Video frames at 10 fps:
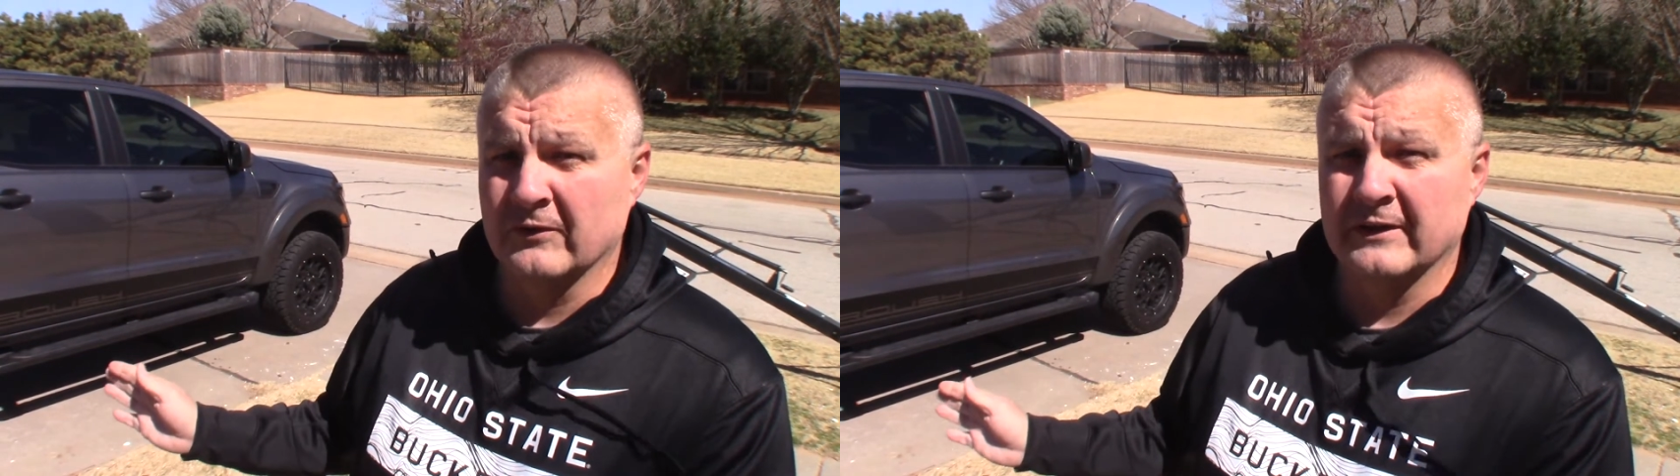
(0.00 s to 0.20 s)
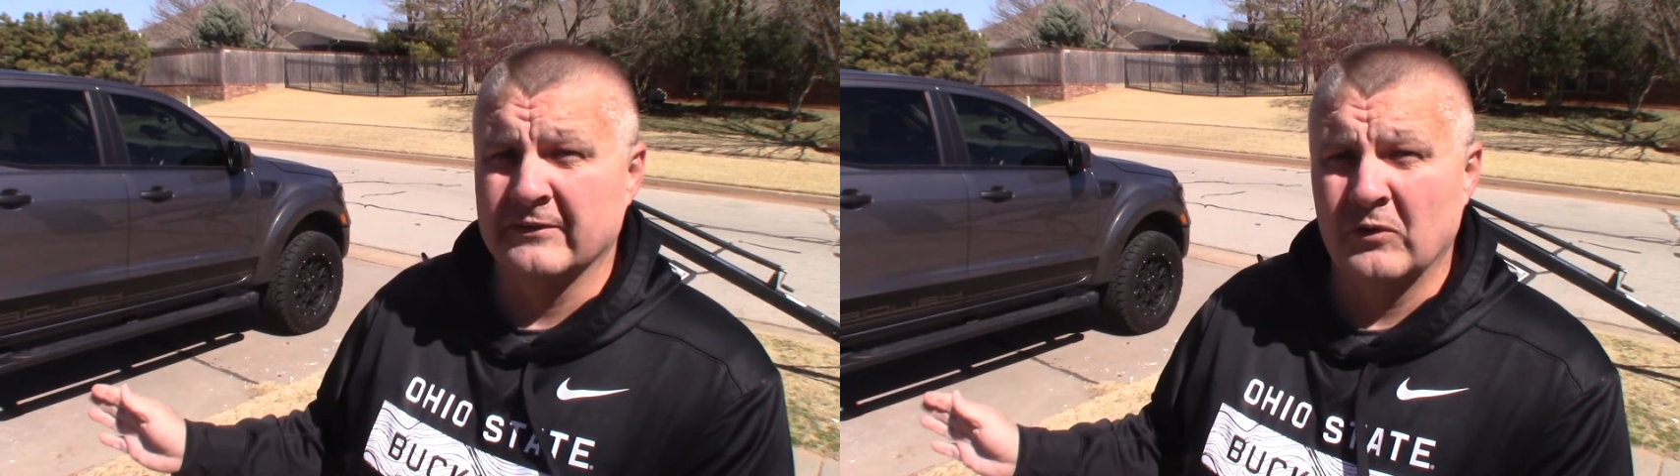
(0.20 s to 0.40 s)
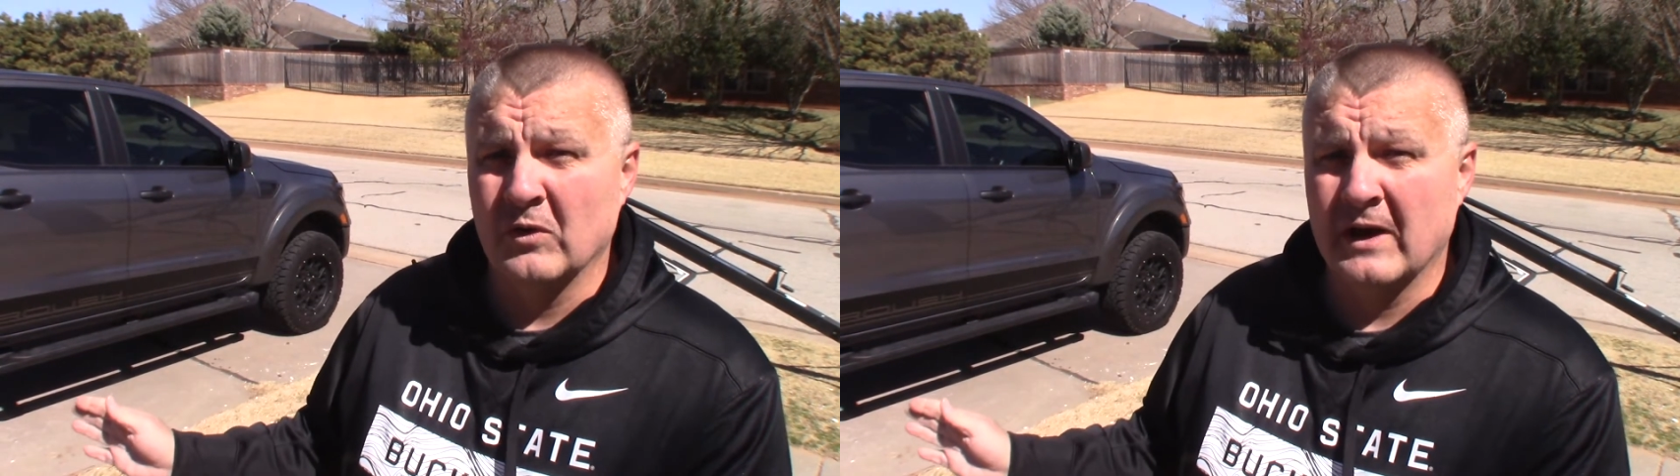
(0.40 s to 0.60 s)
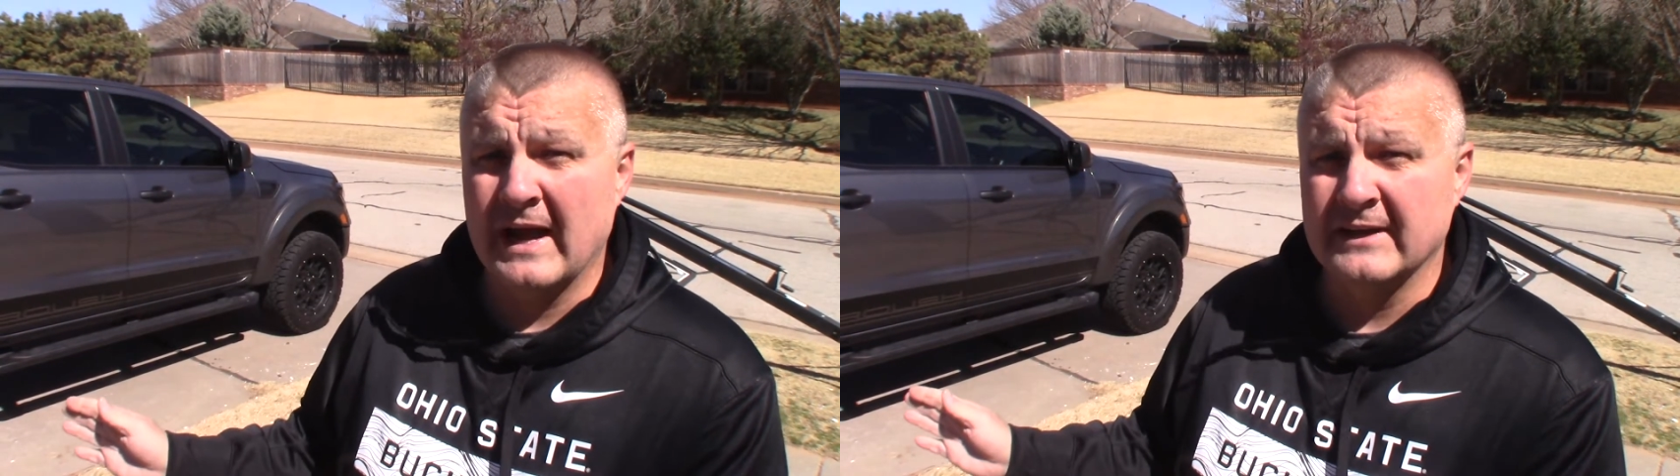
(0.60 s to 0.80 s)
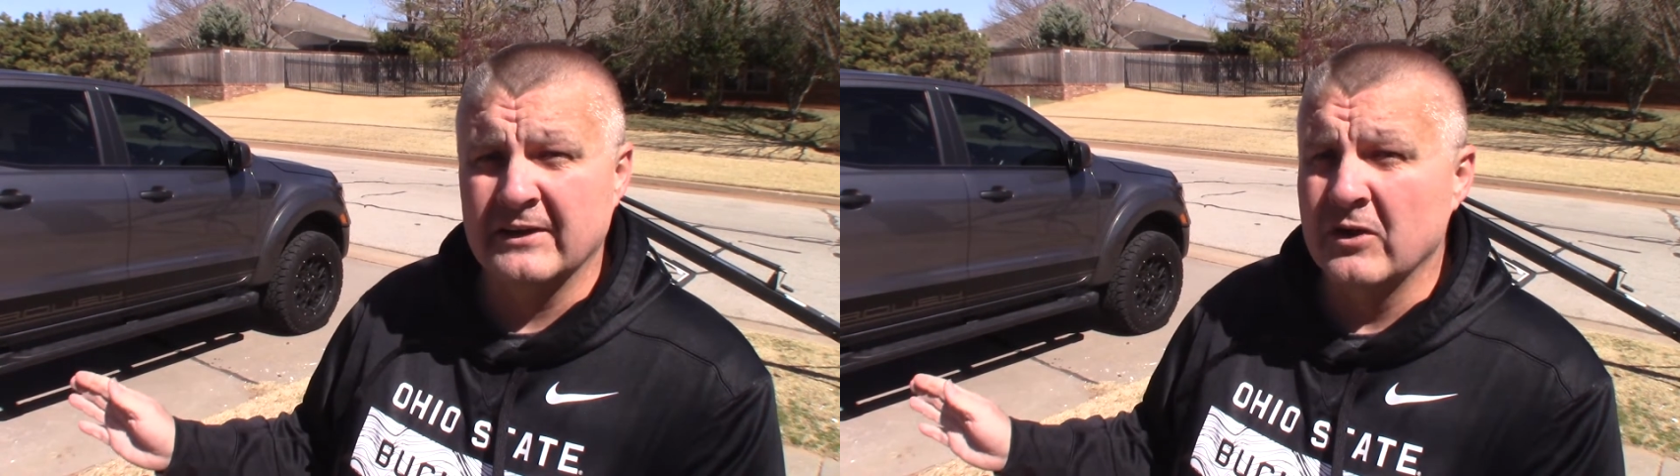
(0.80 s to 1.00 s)
reservoir
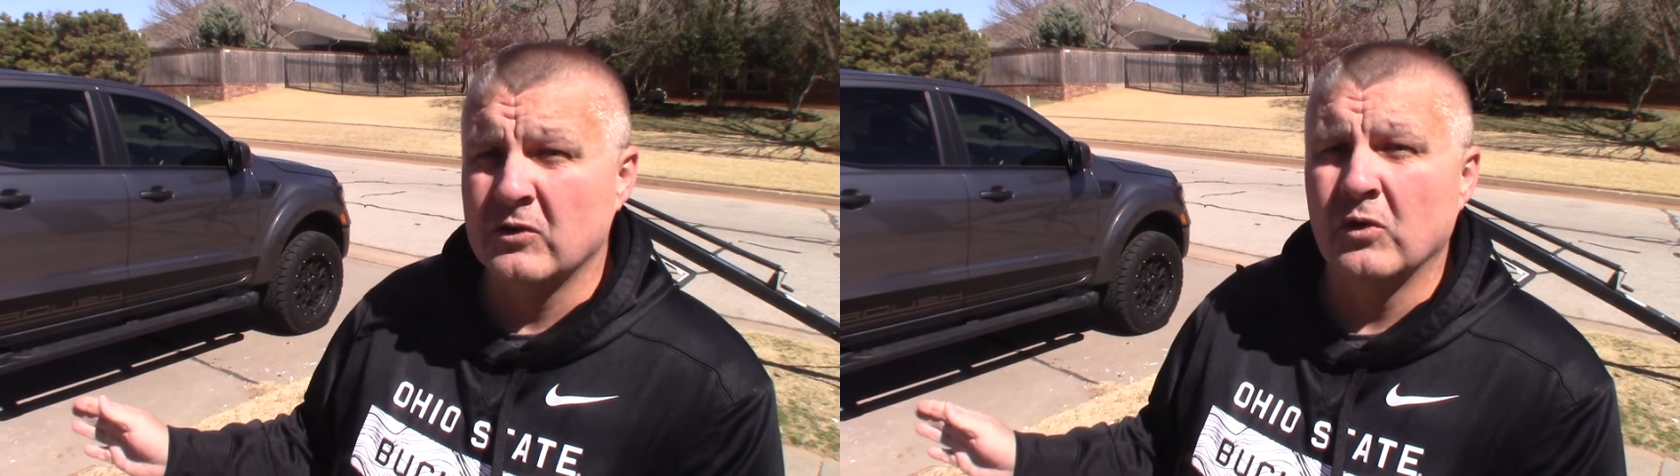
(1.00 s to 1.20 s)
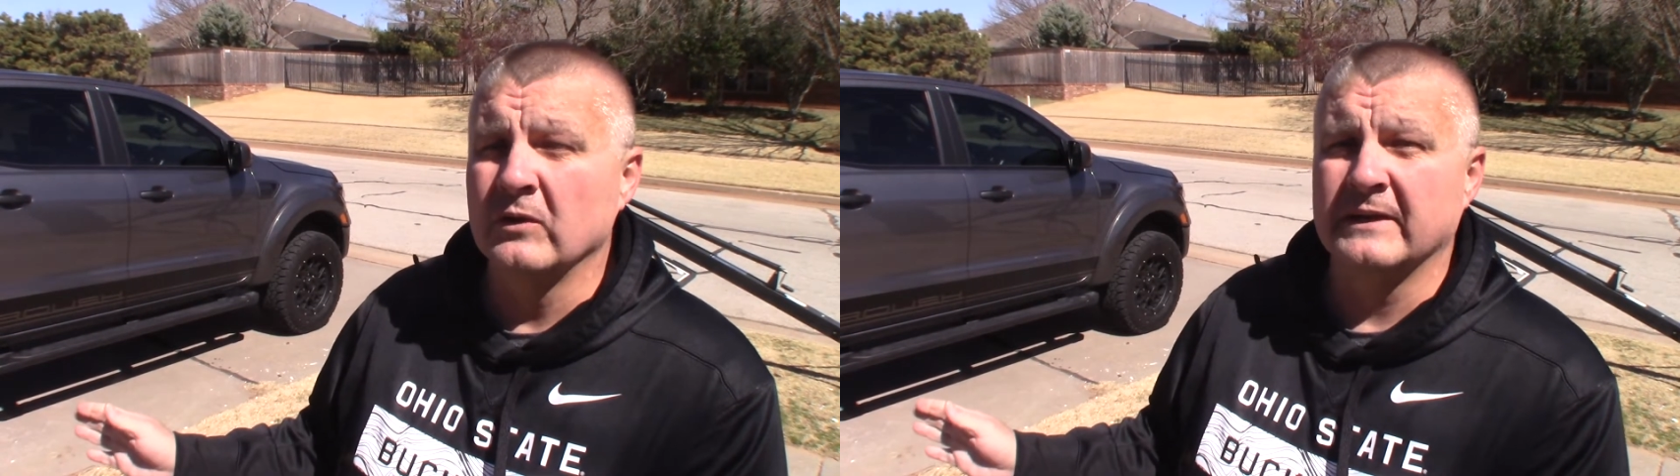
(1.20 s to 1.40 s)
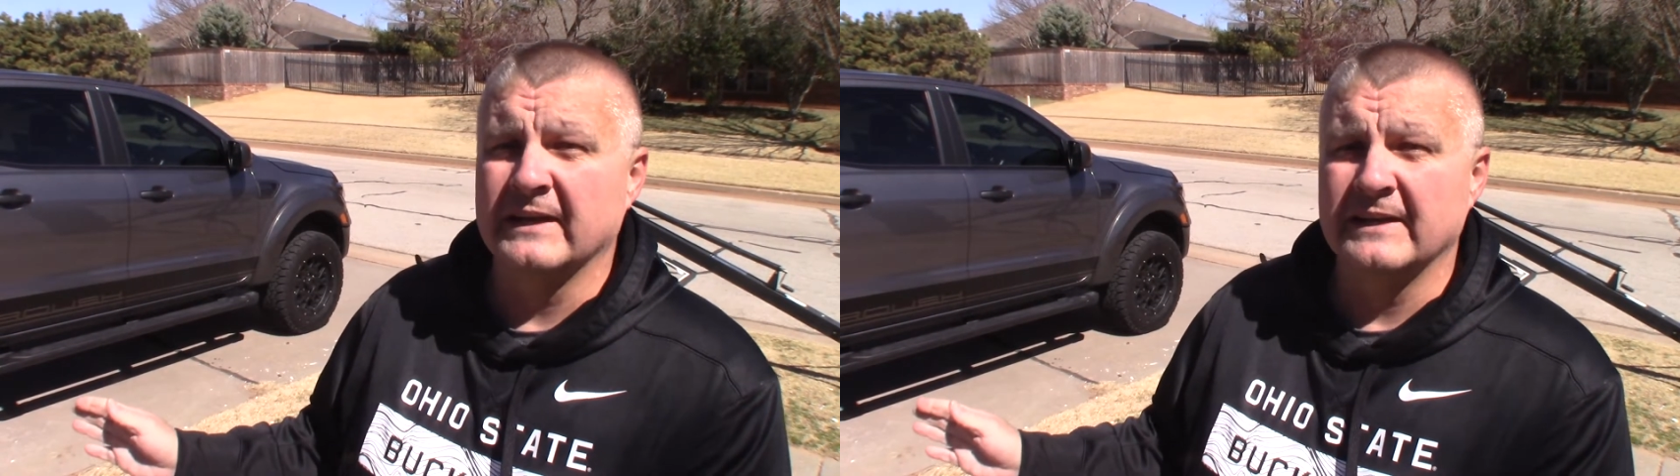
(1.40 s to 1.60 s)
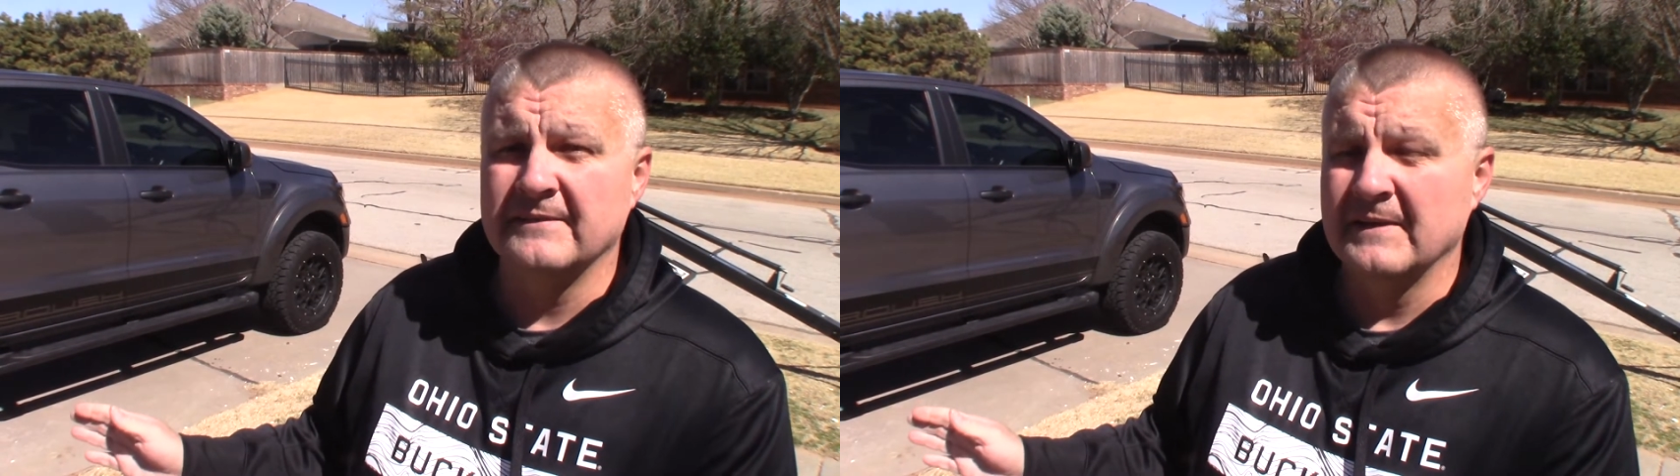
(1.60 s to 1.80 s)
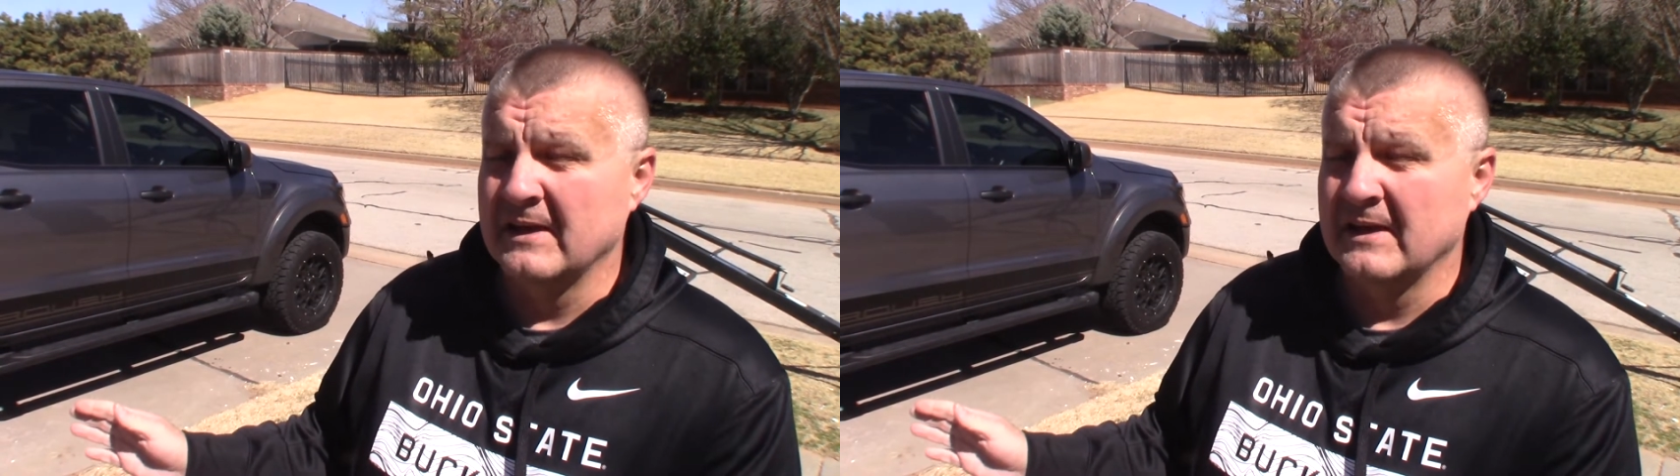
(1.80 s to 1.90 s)
had no coolant in it,